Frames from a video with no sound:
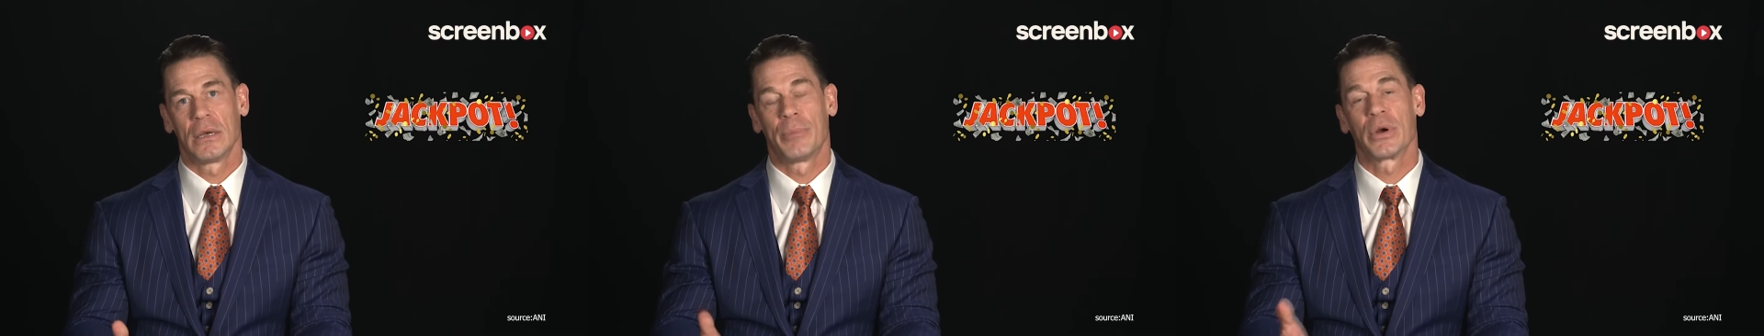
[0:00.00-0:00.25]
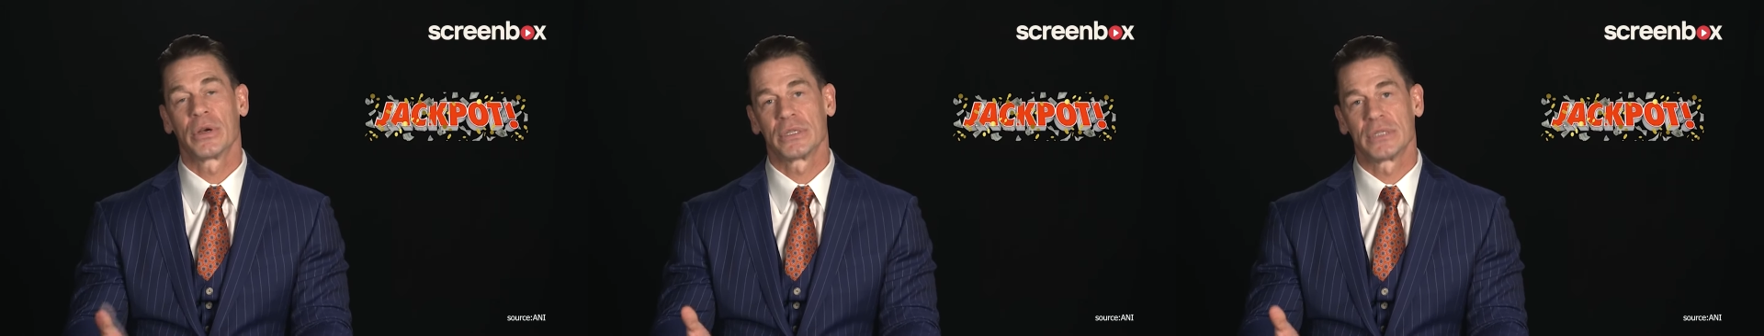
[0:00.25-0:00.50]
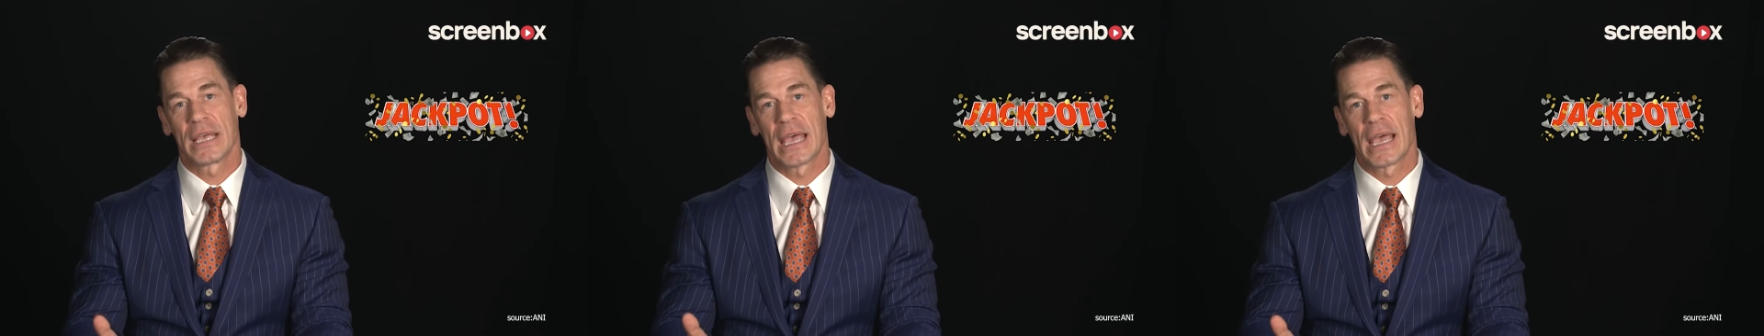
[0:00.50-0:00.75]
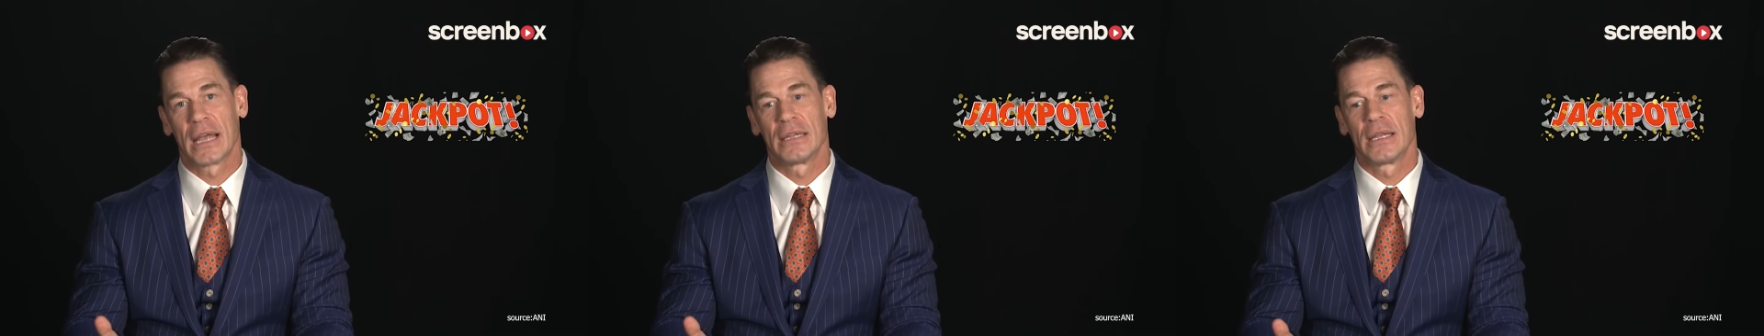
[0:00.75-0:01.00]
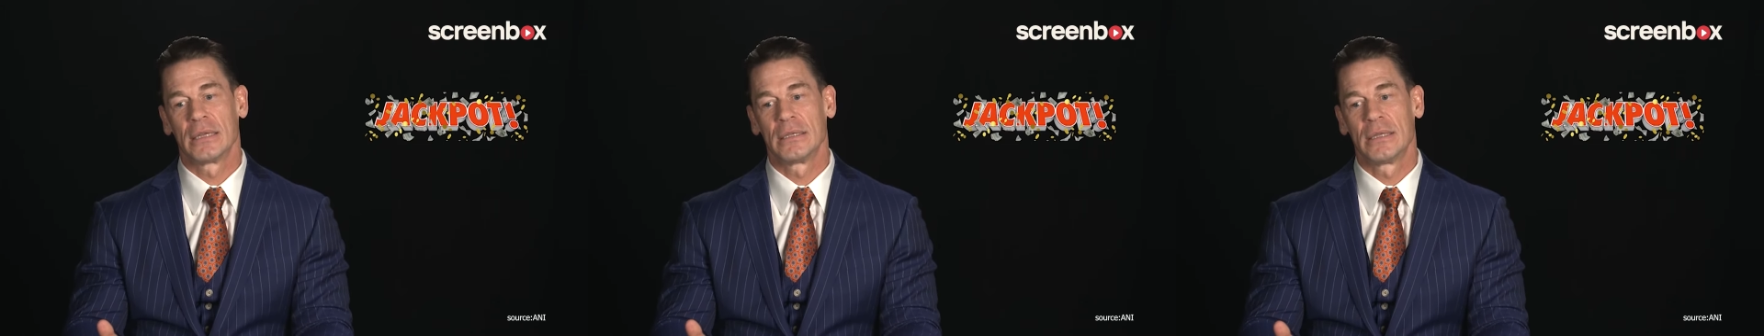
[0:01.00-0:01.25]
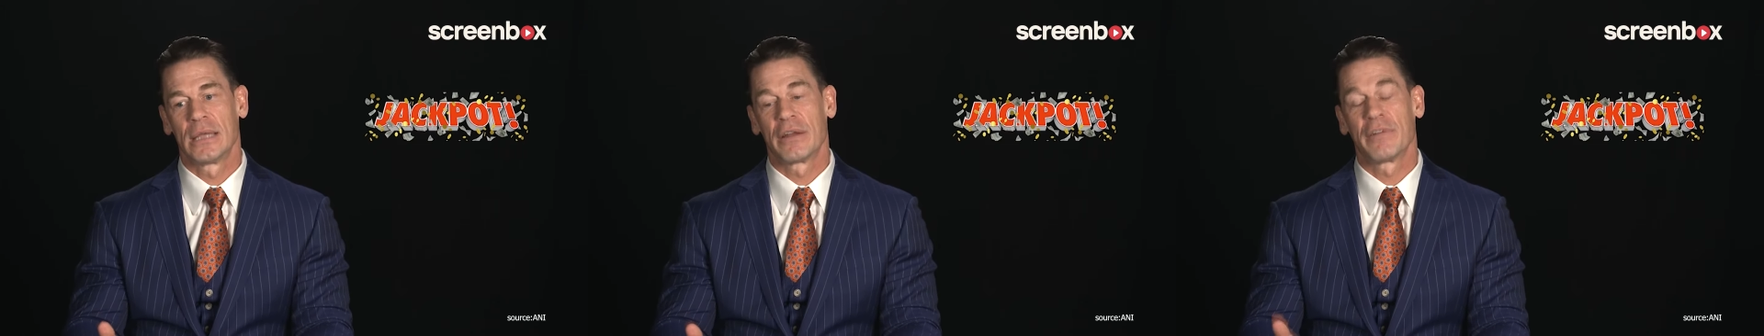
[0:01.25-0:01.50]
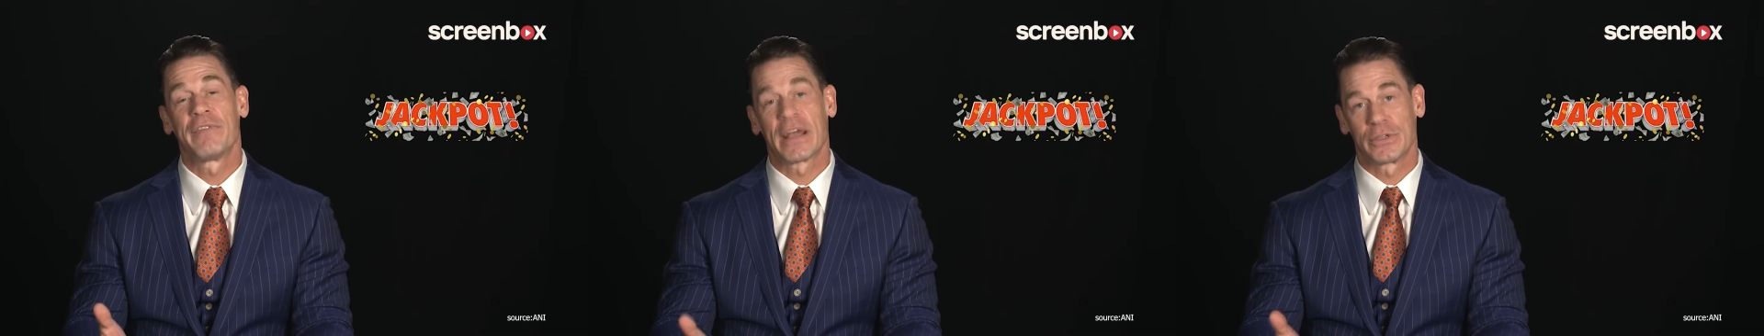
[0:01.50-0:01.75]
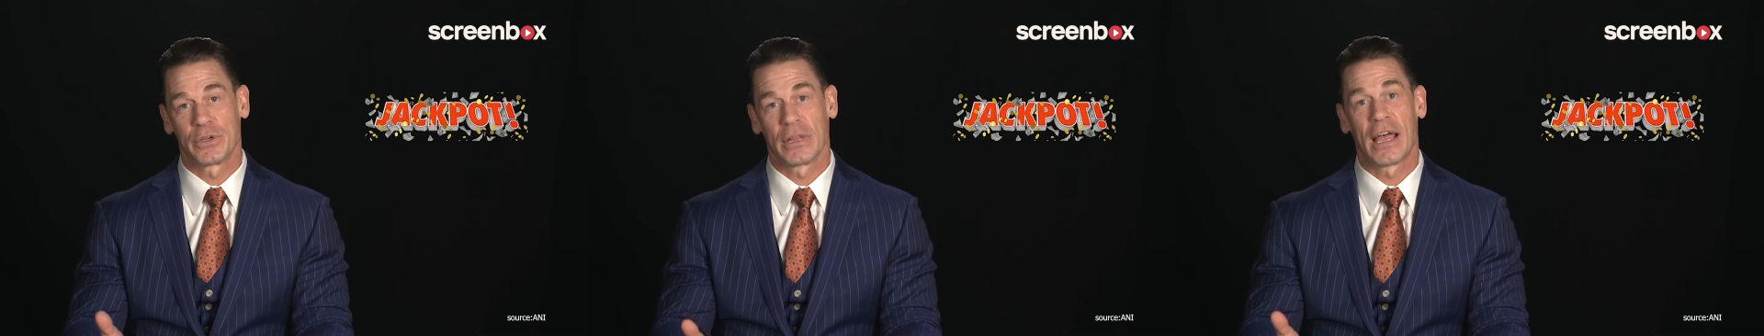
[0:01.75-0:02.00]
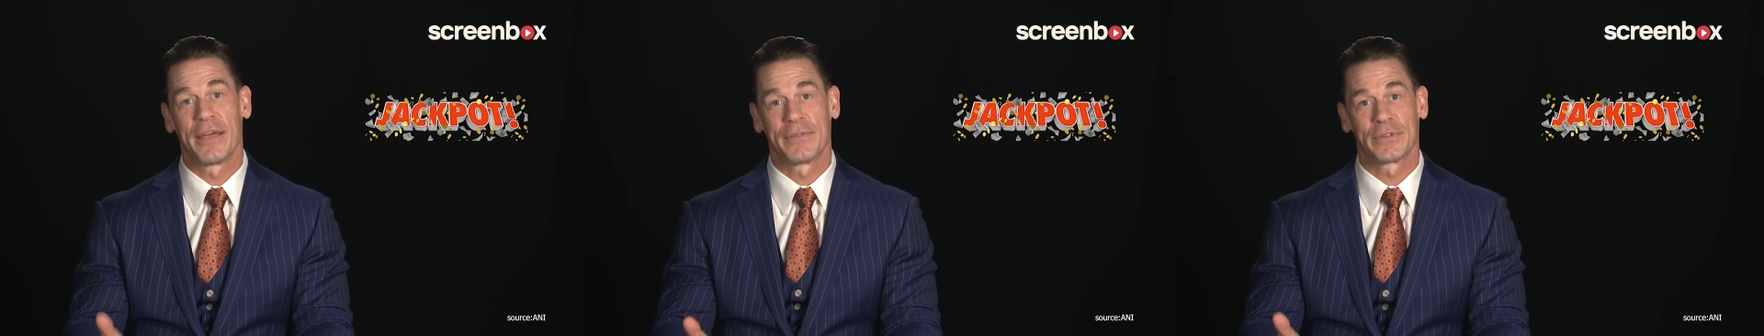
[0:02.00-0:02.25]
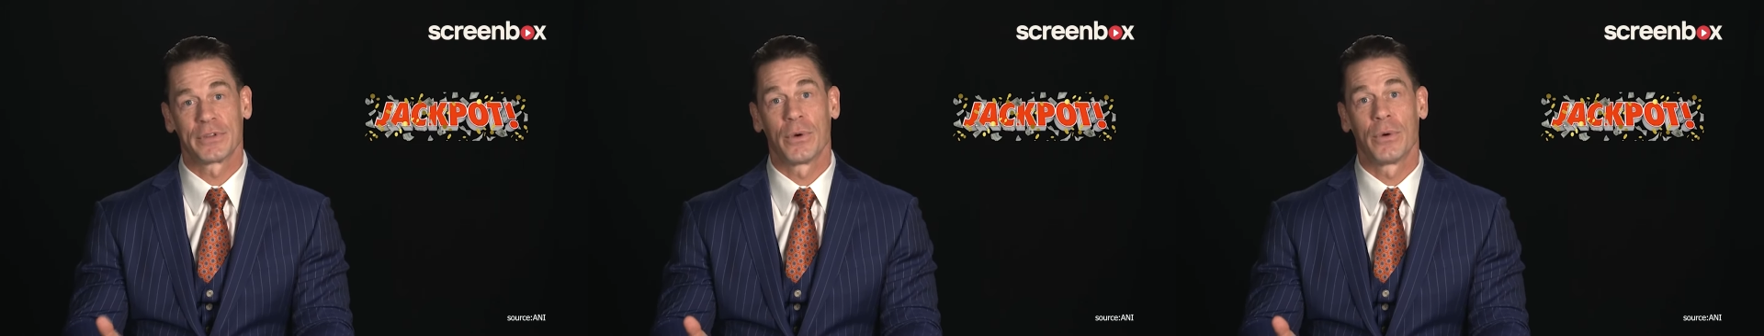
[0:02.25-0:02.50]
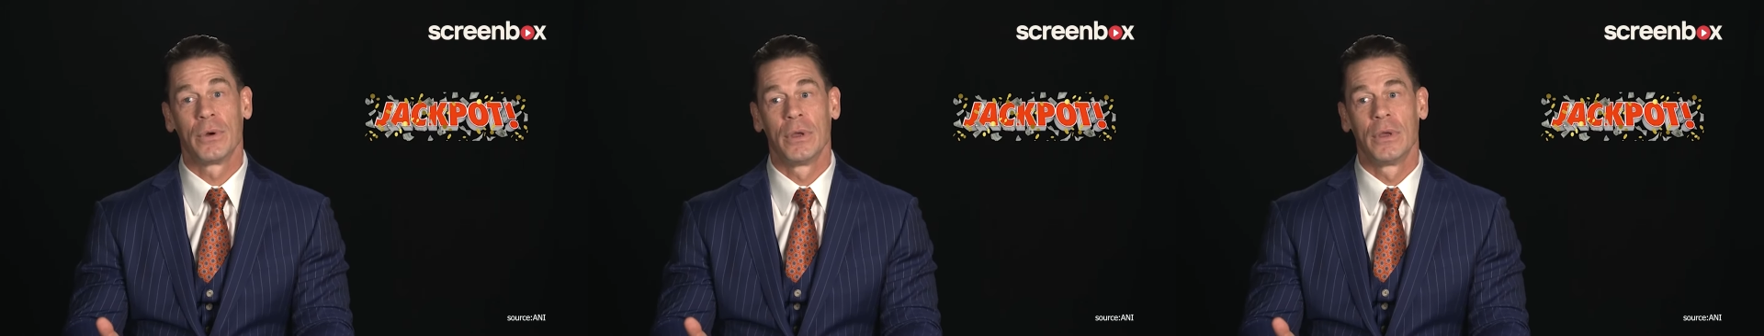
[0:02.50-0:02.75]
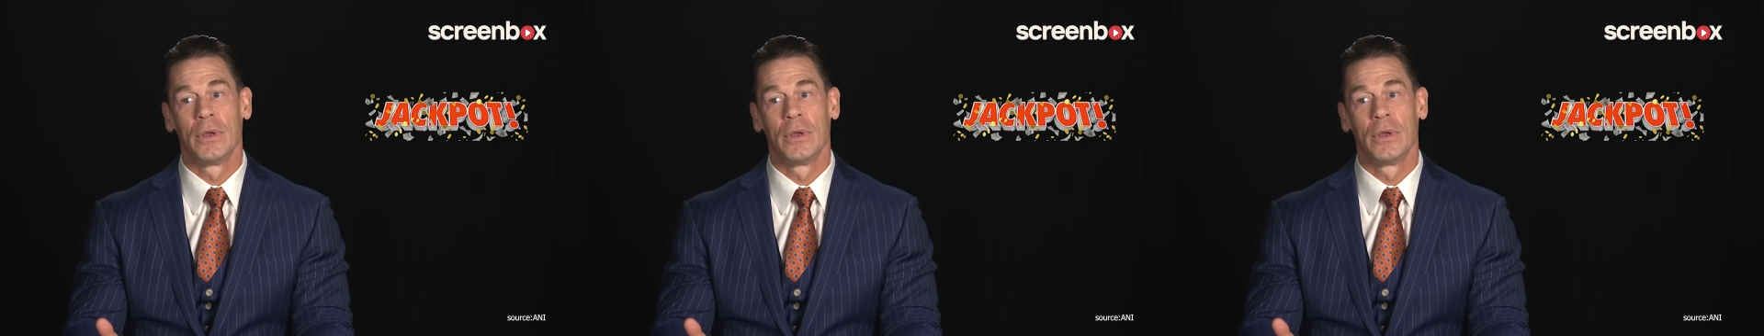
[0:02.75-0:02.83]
a person's hand that affects your life so